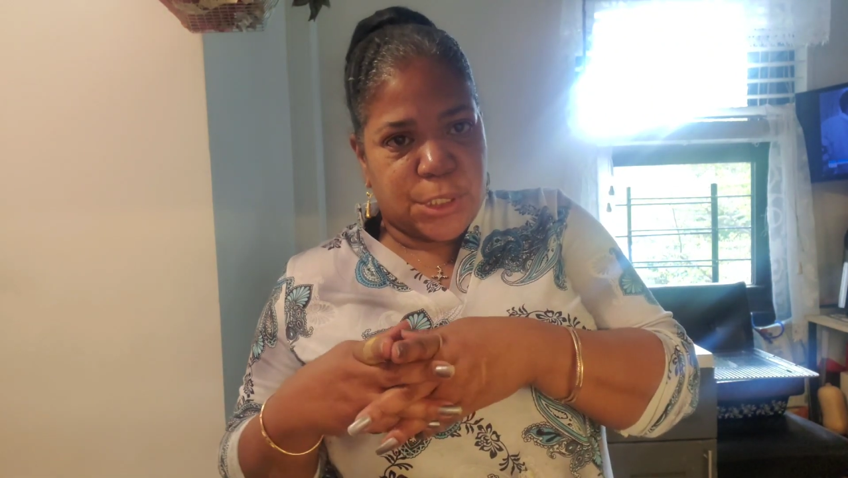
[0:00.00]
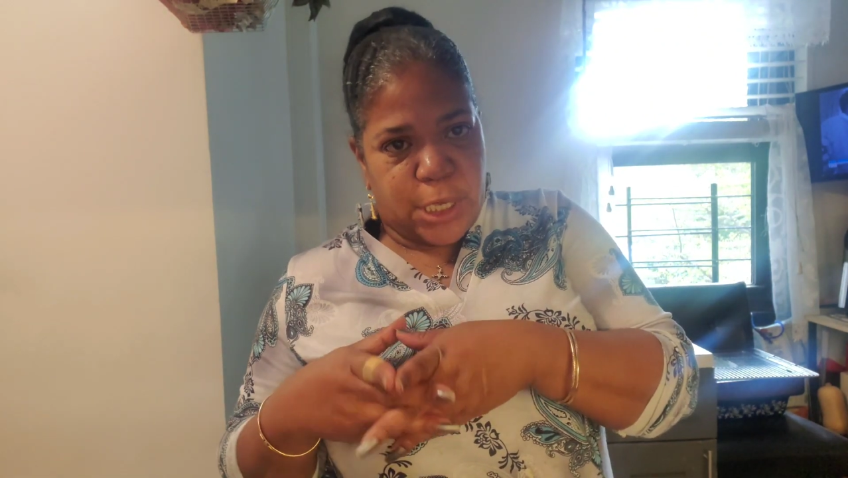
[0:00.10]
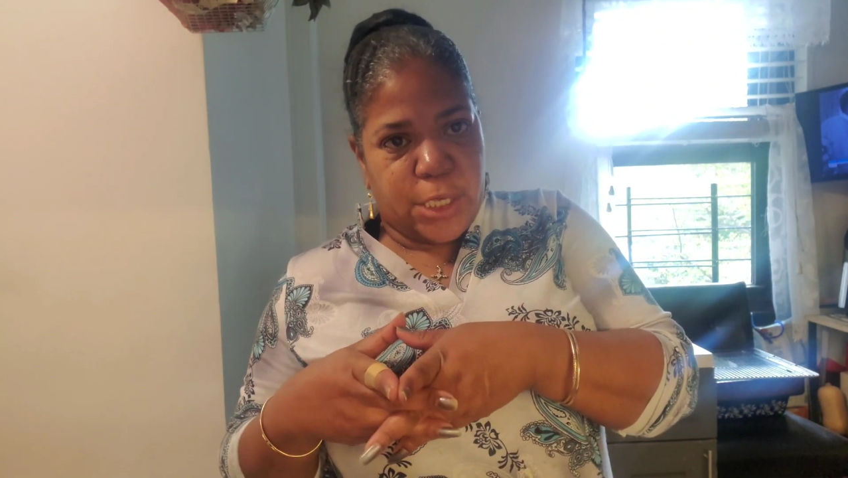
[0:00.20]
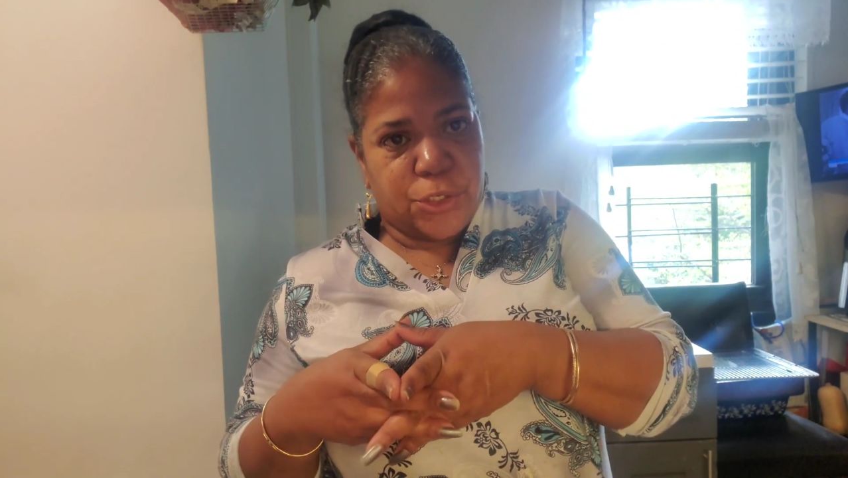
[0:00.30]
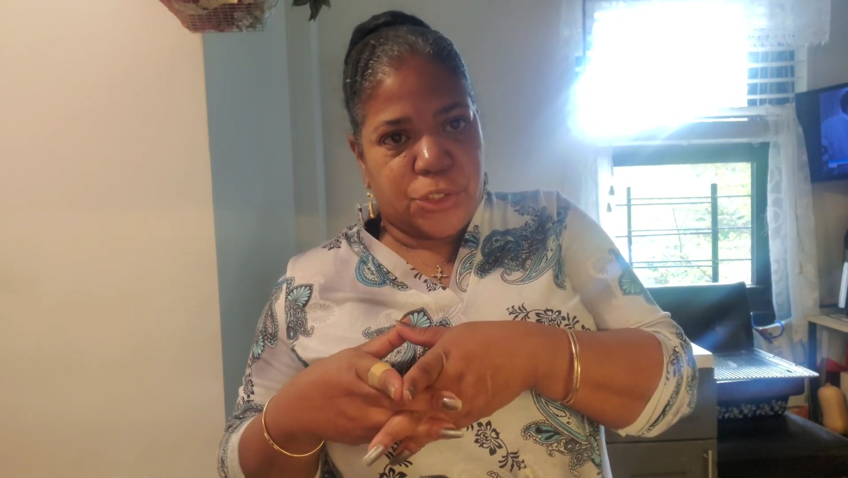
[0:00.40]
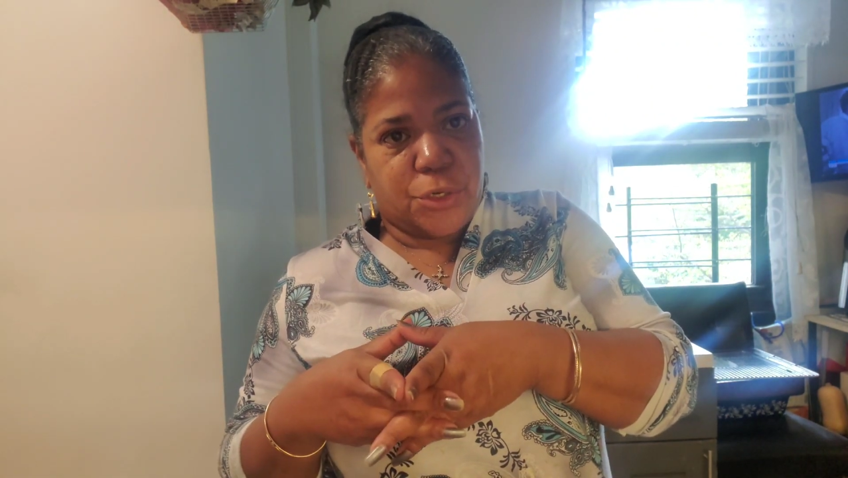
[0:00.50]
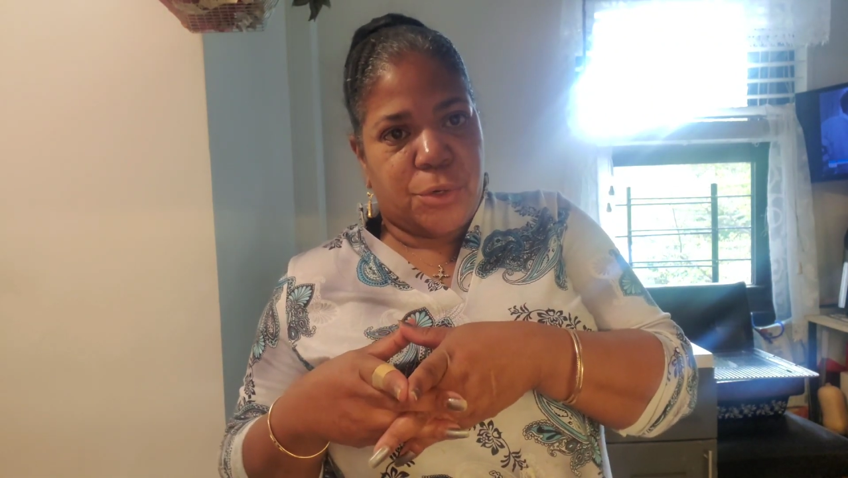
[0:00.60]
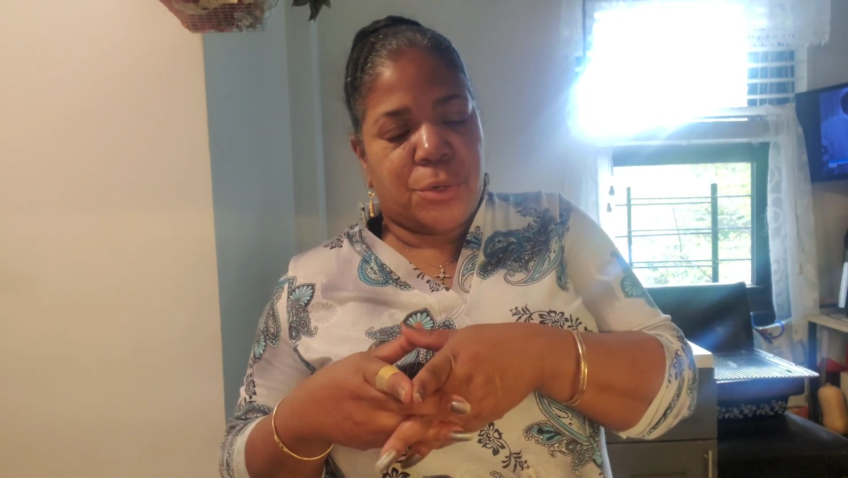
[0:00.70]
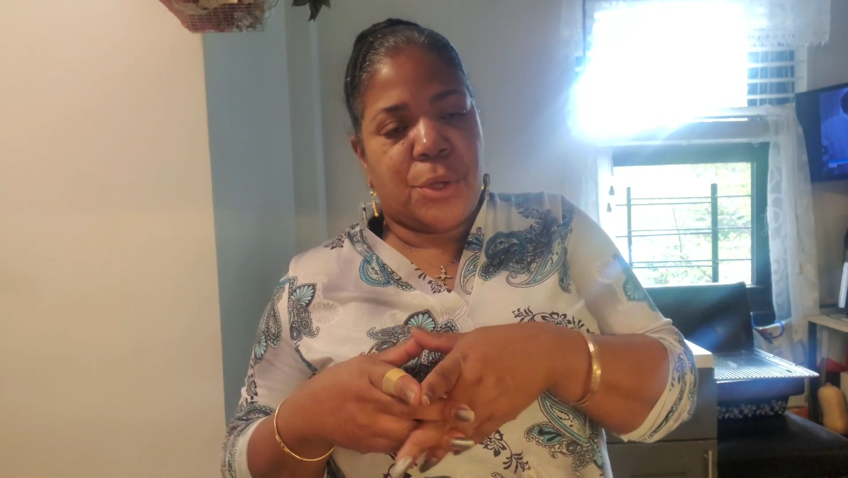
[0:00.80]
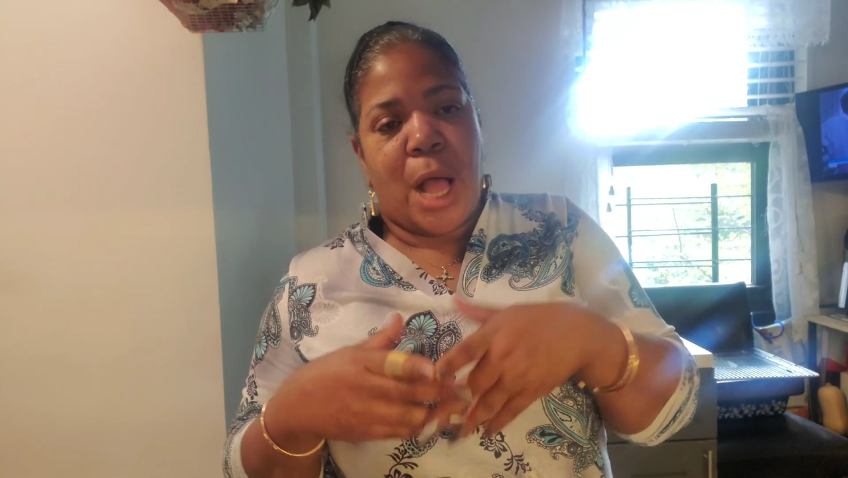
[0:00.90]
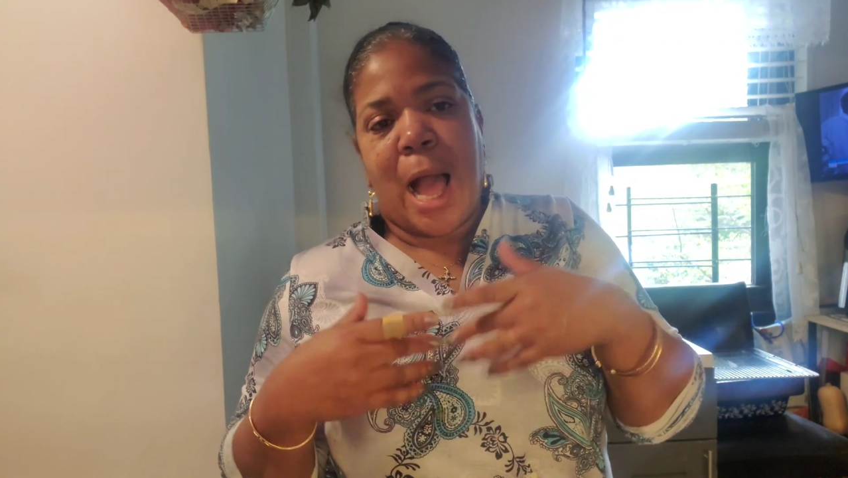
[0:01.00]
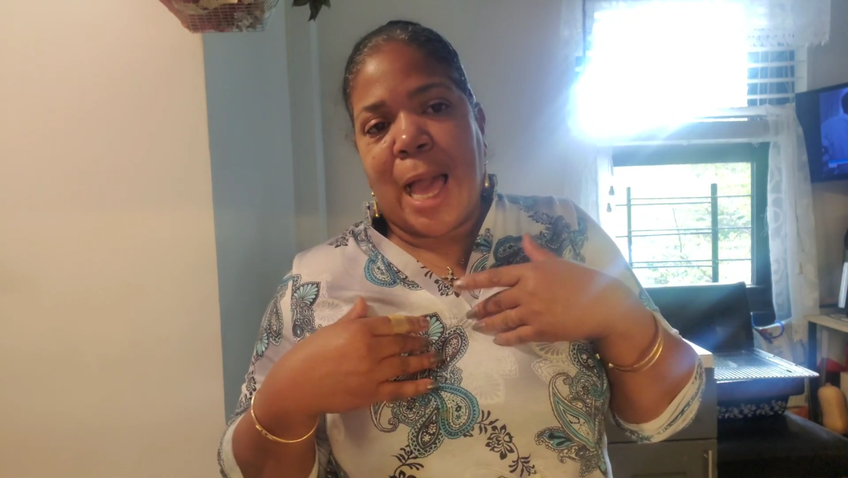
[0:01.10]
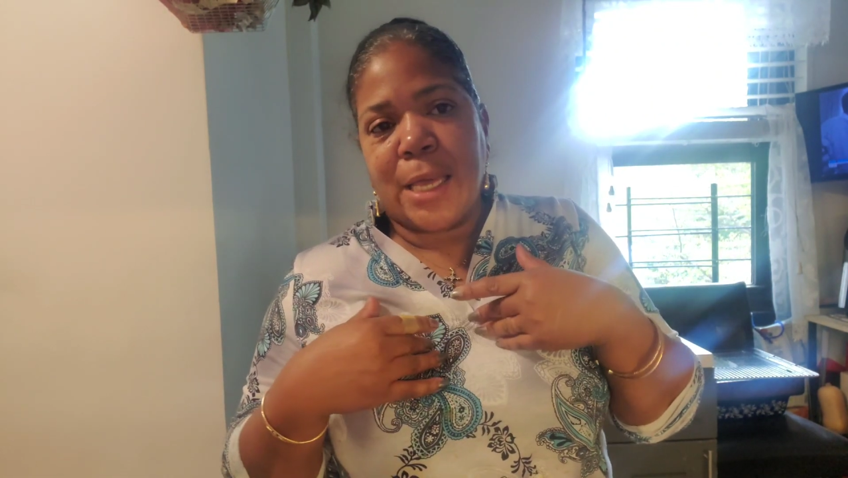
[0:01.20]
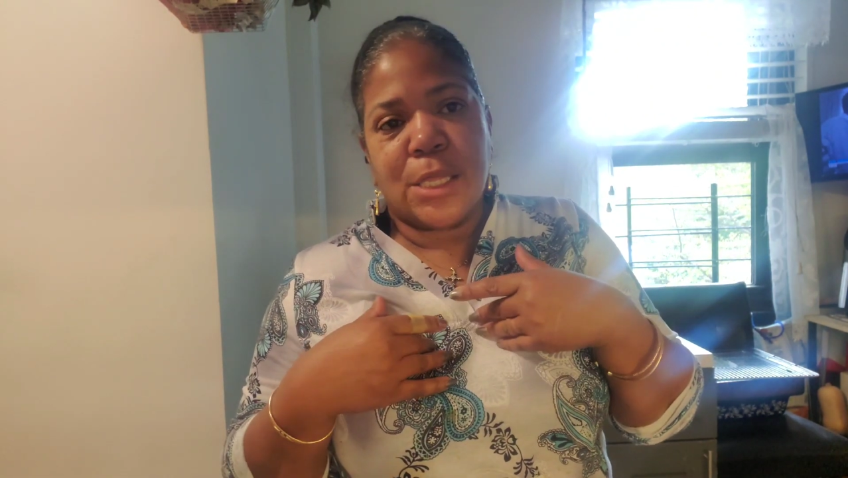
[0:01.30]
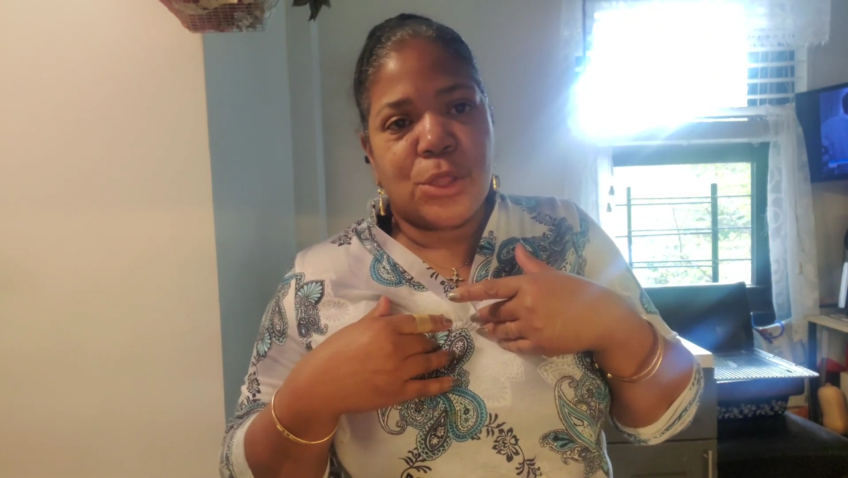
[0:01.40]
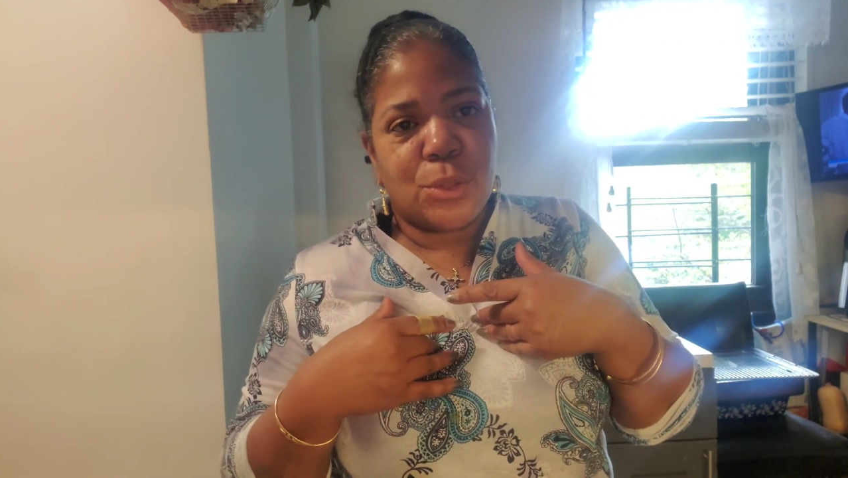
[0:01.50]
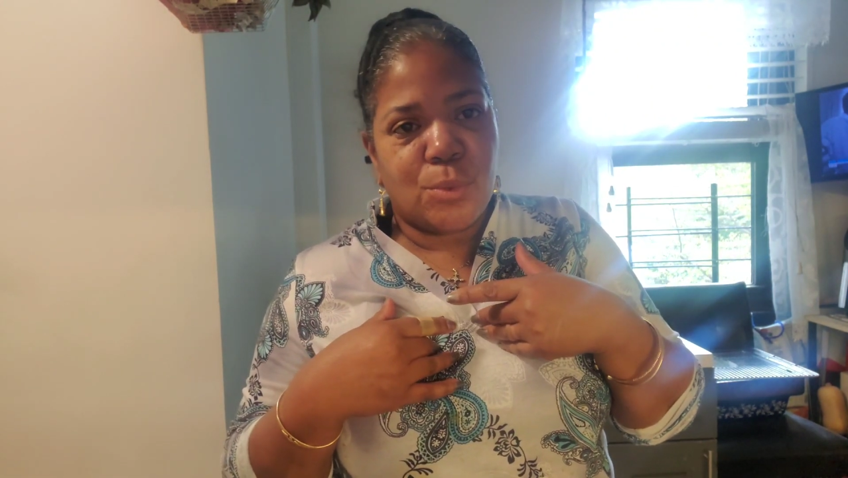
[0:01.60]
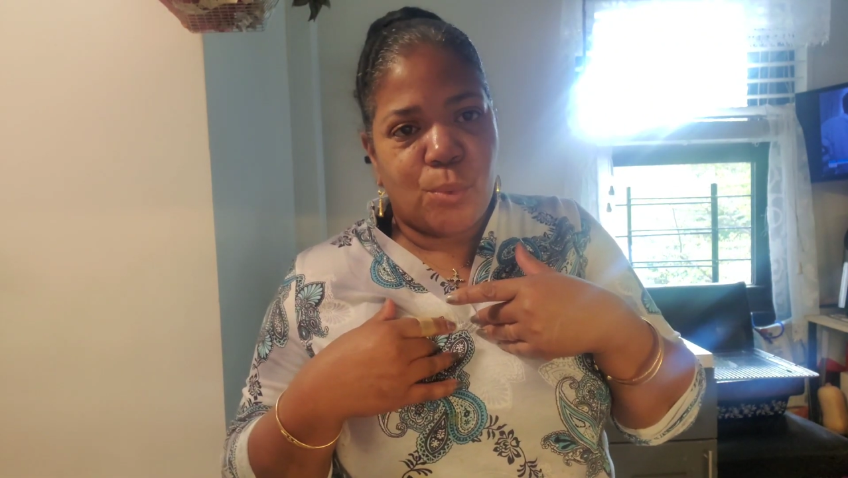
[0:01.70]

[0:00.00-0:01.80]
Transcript: danger. I